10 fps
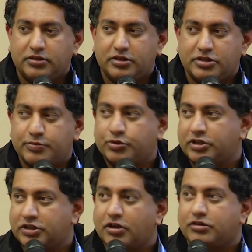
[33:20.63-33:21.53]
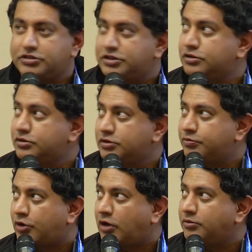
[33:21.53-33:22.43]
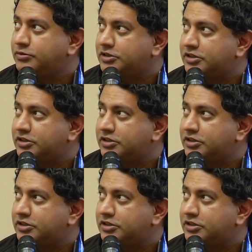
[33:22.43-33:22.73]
simple technology problems.